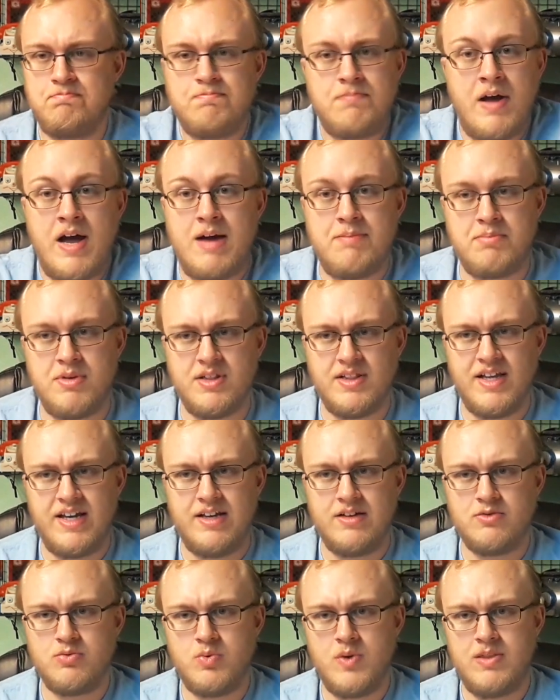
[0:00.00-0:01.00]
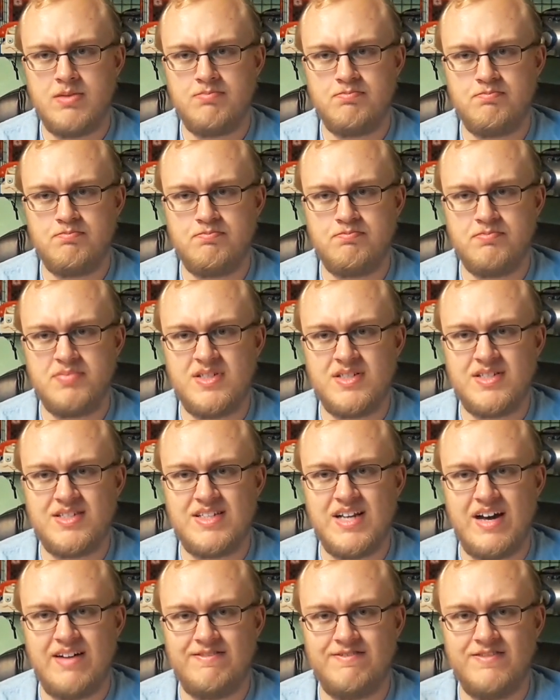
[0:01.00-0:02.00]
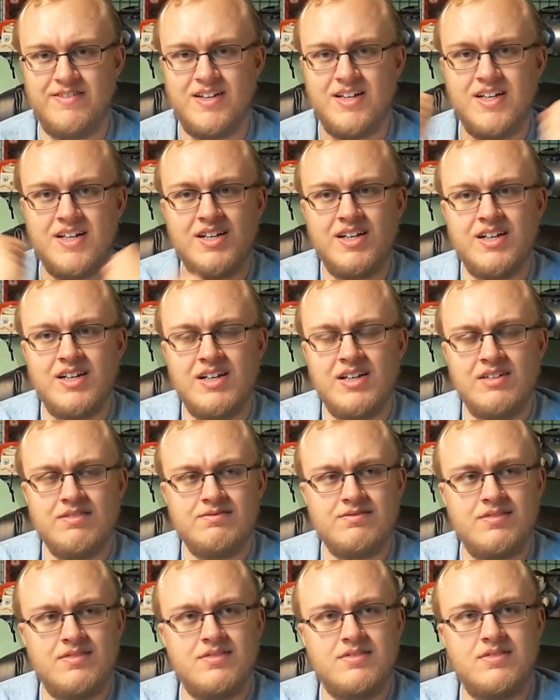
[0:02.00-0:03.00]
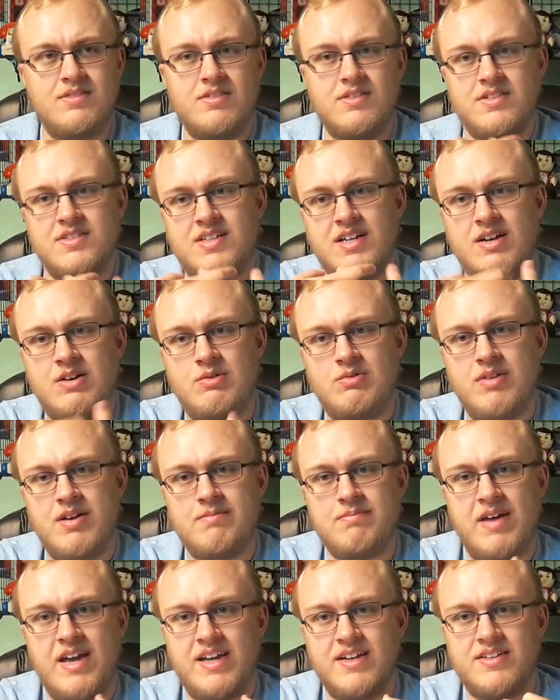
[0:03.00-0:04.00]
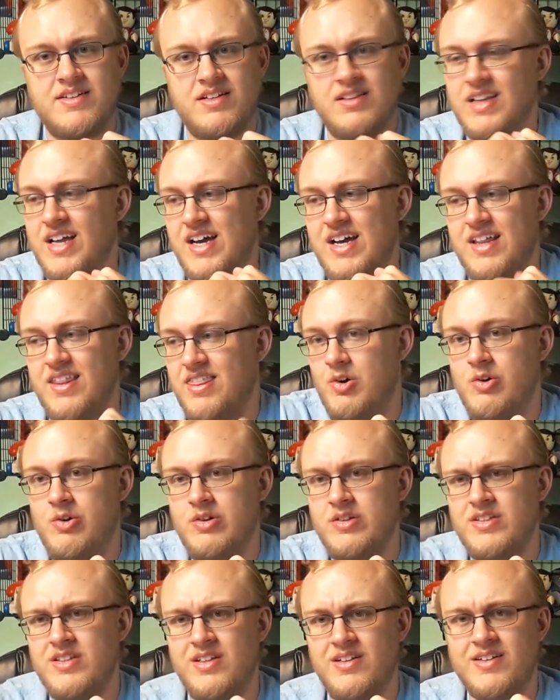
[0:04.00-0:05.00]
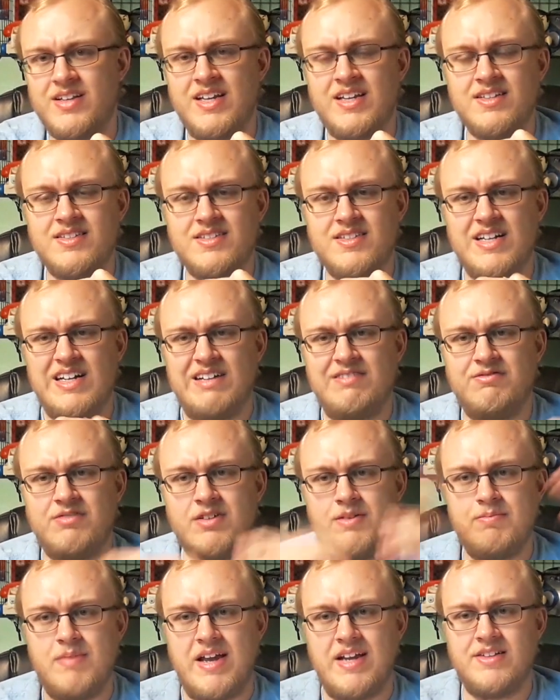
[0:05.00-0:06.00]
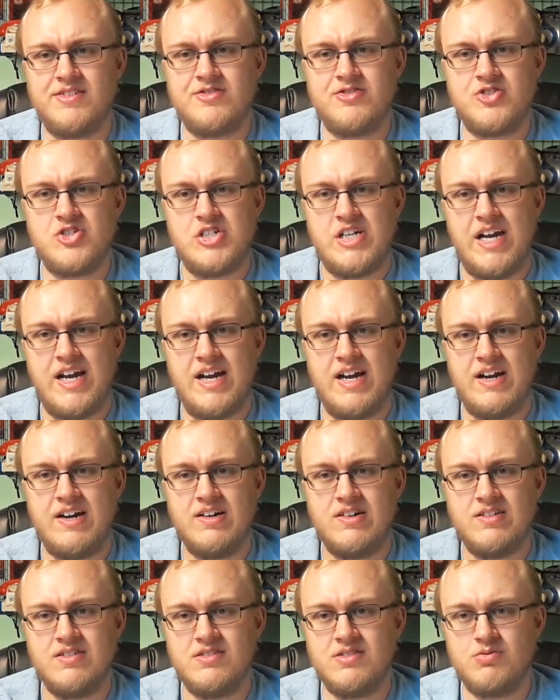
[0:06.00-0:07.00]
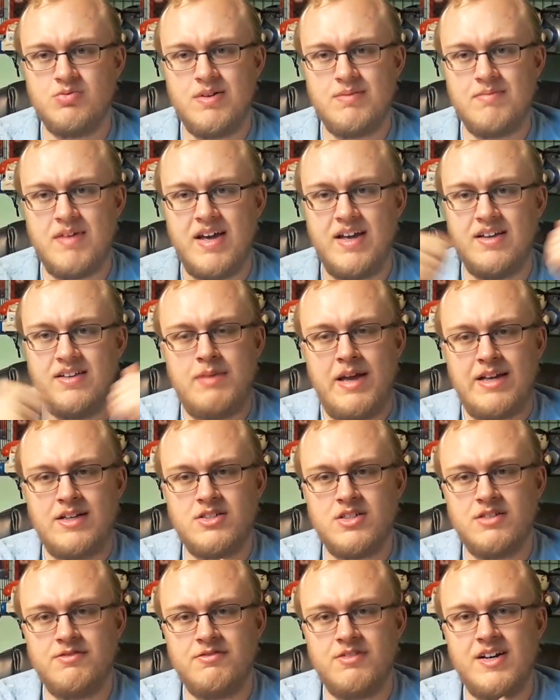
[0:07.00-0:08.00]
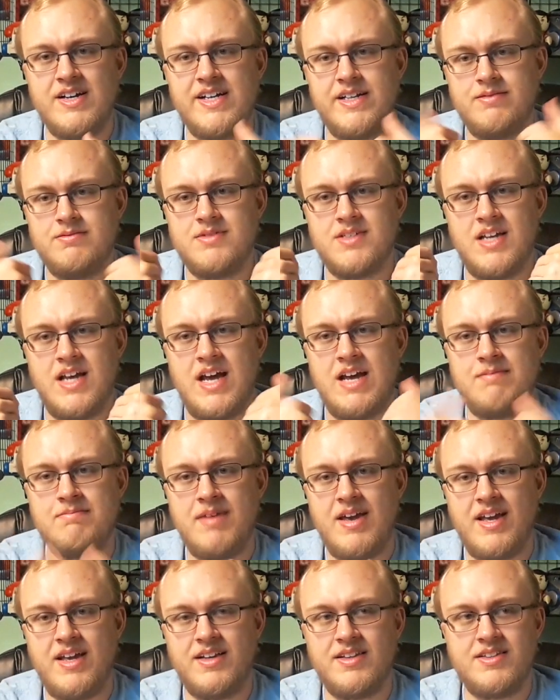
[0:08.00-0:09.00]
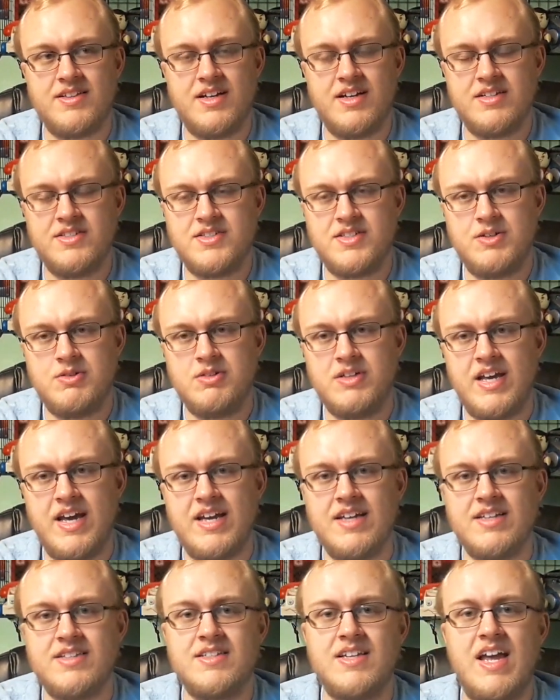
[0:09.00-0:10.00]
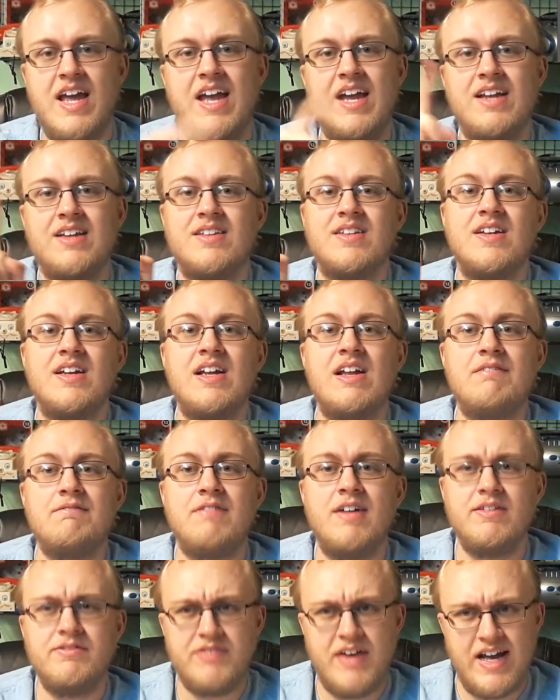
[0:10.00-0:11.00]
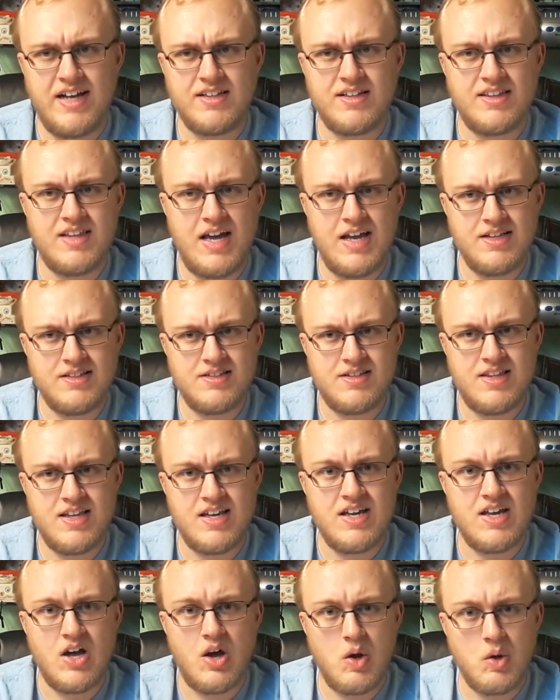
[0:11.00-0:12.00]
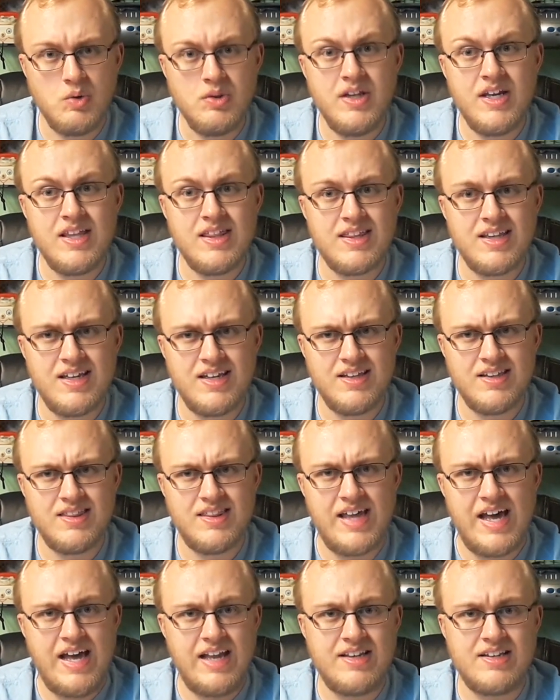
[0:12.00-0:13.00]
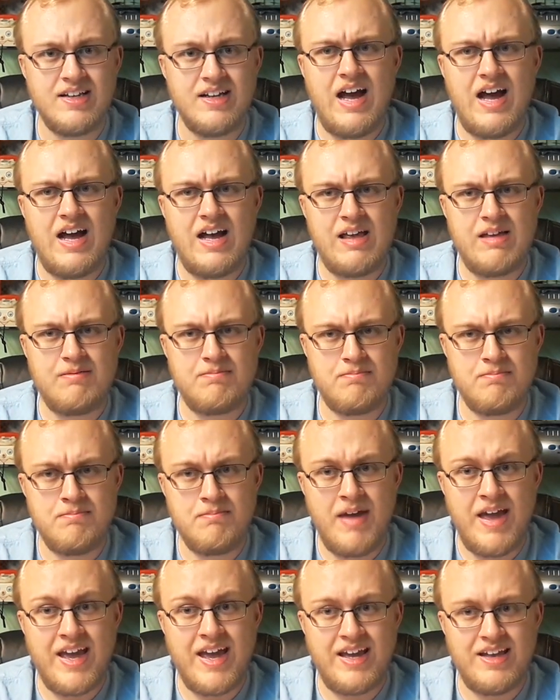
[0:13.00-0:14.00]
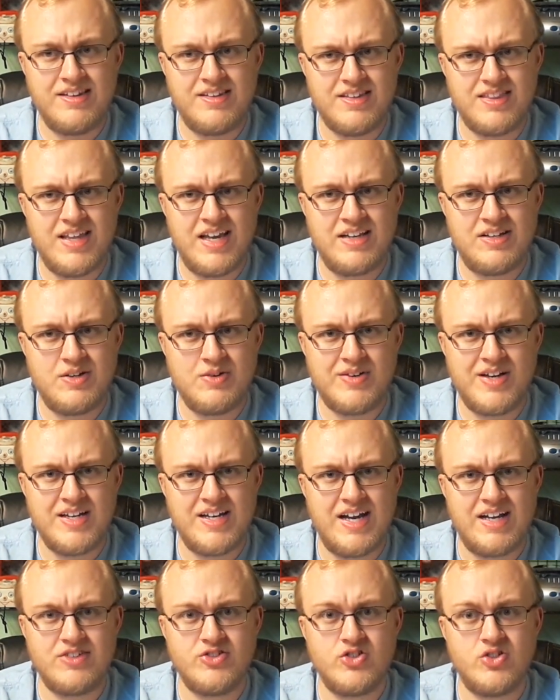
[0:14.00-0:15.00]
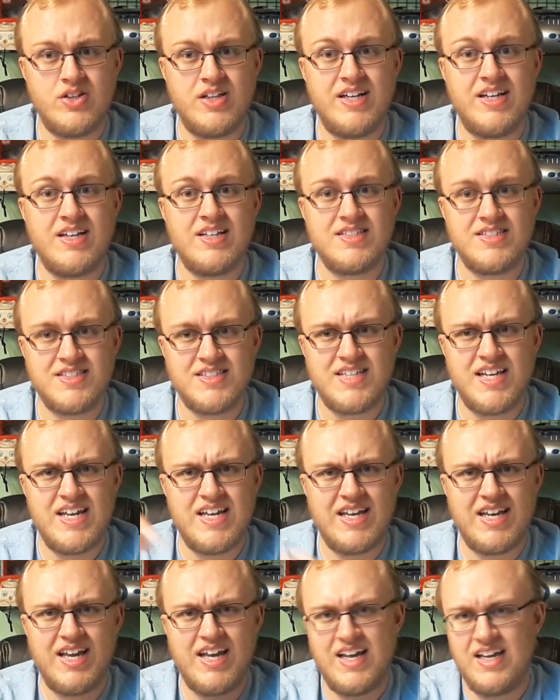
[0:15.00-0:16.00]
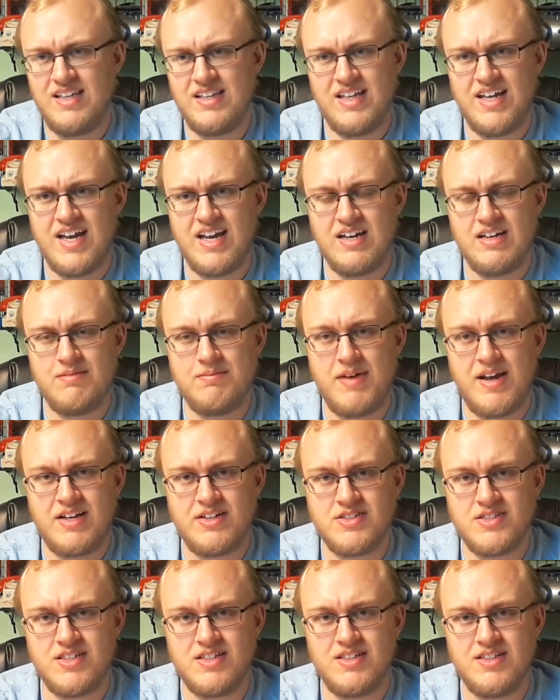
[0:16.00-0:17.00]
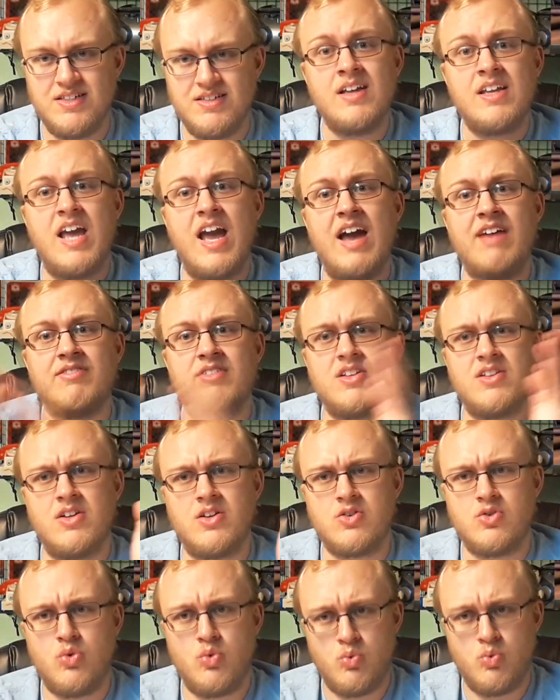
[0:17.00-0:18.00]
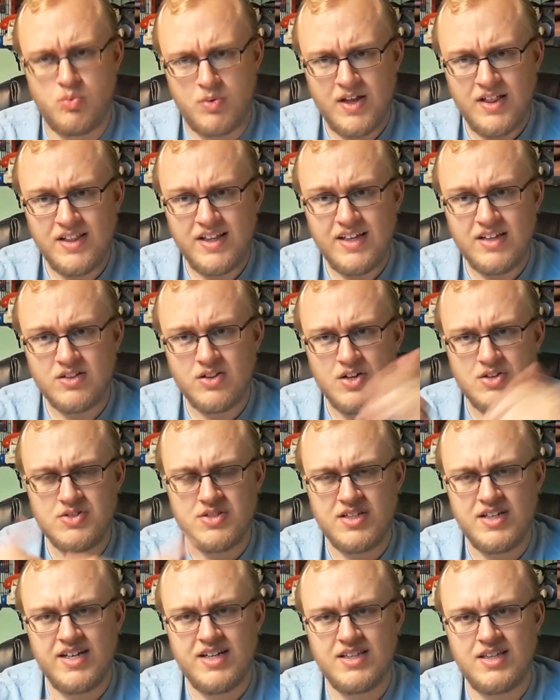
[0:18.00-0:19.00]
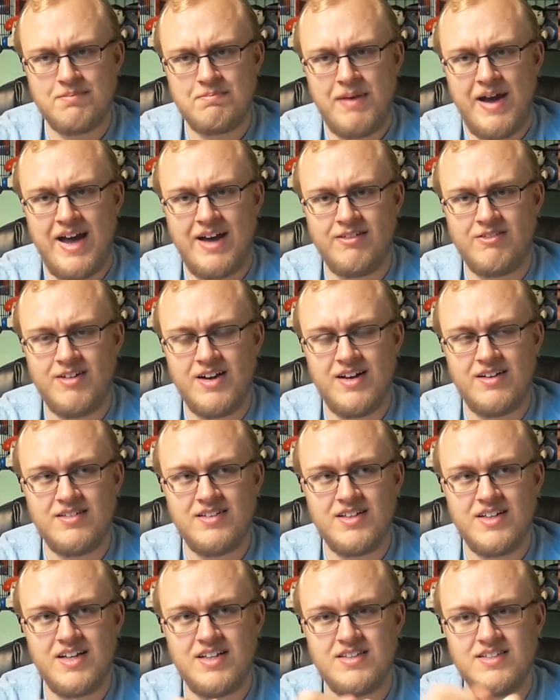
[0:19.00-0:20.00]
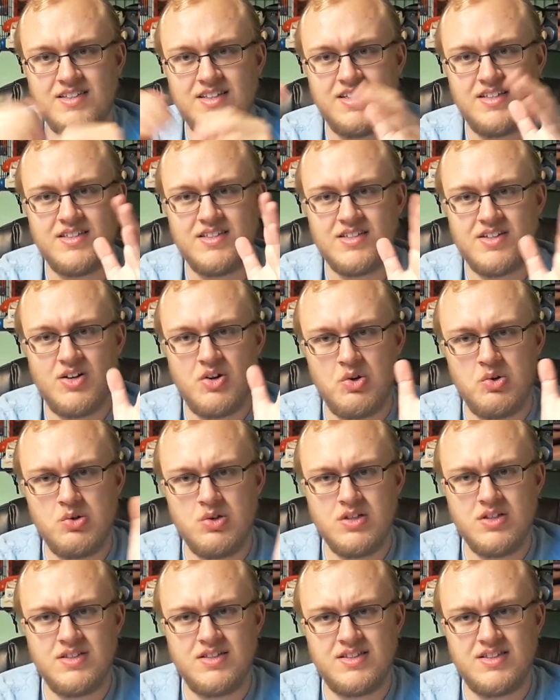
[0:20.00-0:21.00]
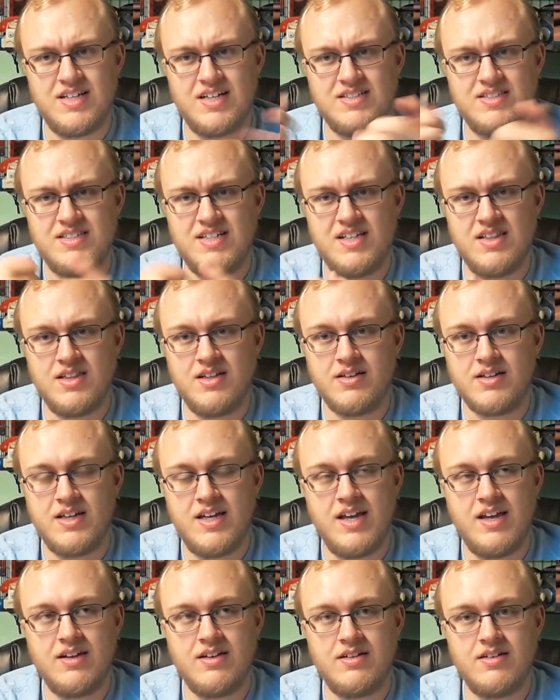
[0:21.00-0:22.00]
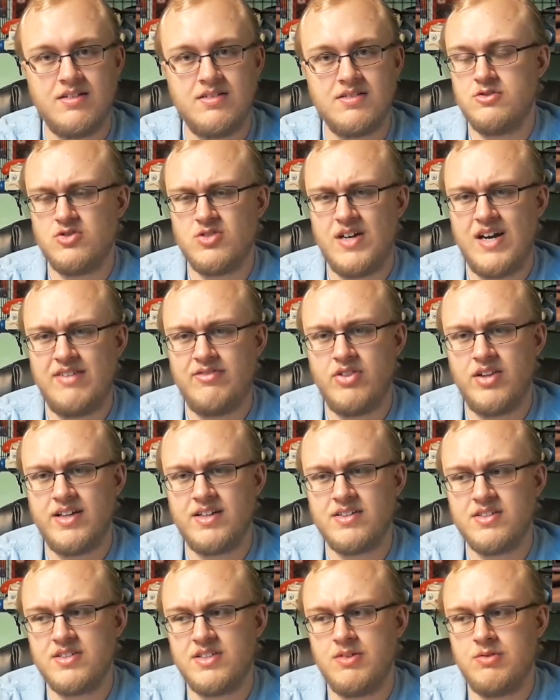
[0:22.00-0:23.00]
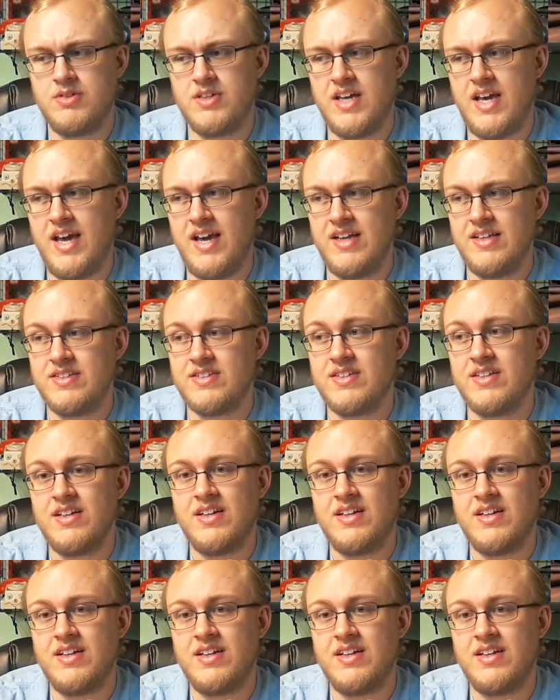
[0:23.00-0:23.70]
populate it with stuff. And so we made a lot of old-looking stuff. We made chairs, we made picture frames, I made a suitcase, and fun fact, that is the only thing that I made that you can actually see in the animation. You have to look really closely in the background. It's this old, dusty-looking traveling suitcase.